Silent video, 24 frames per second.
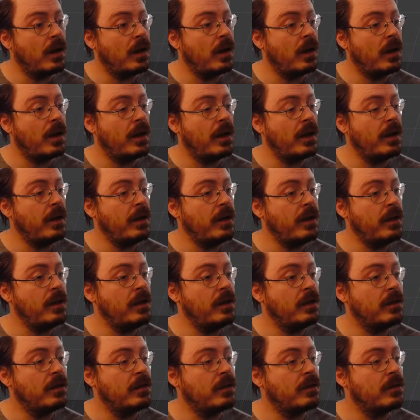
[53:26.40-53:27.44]

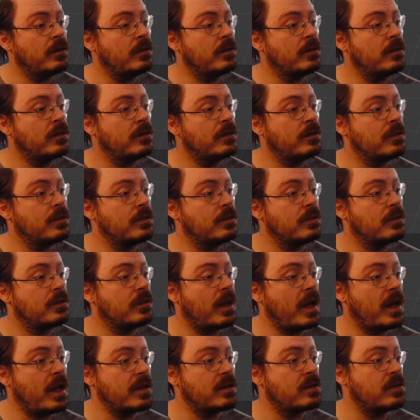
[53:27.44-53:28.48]
I
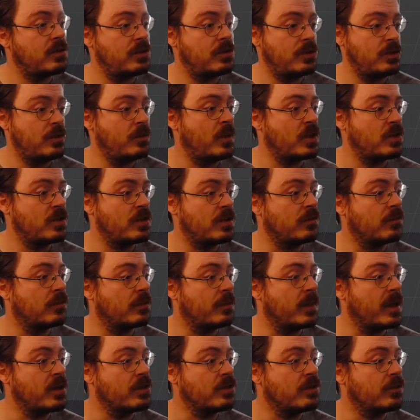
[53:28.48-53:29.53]
That's too much
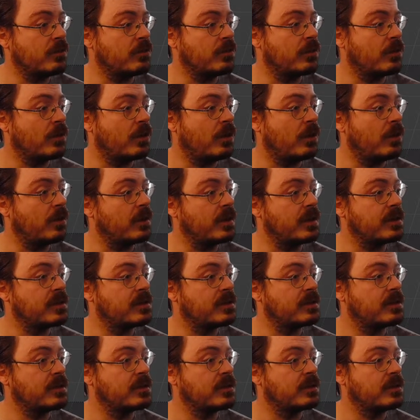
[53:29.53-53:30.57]
information for all
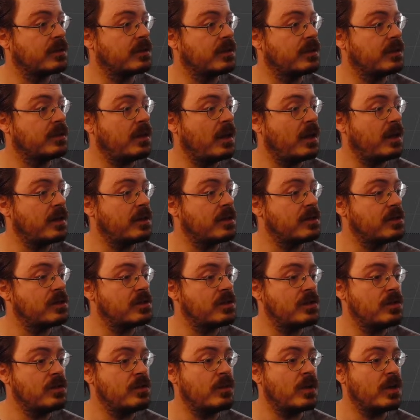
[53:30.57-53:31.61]
this. That is
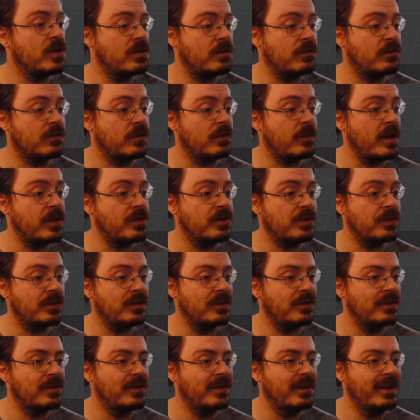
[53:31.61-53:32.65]
too much information.